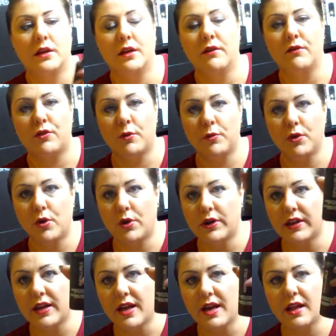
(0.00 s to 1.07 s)
from
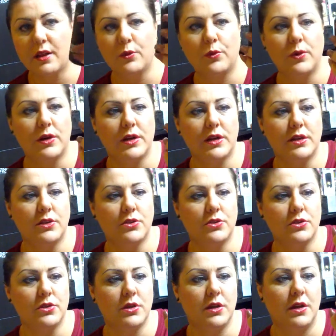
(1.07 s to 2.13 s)
L'Oreal,
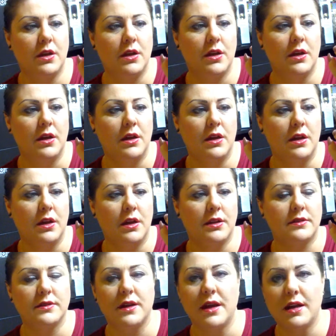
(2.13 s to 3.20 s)
which
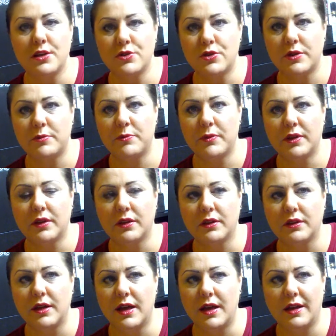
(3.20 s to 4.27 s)
it's 100
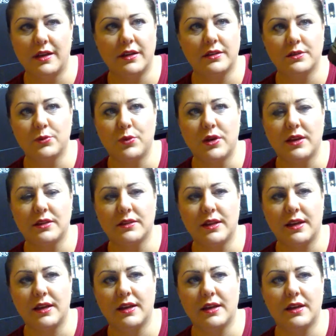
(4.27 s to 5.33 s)
ml, and it's what,
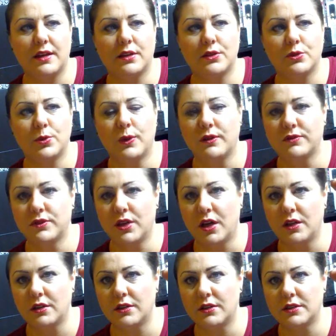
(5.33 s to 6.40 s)
like $12,
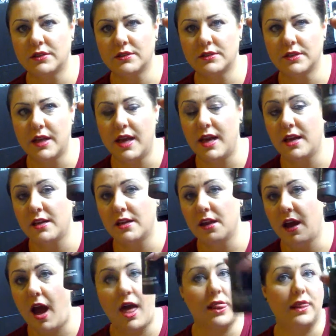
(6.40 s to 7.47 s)
and
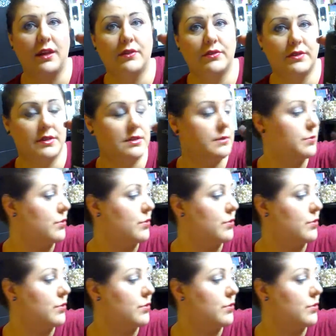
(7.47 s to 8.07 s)
I love this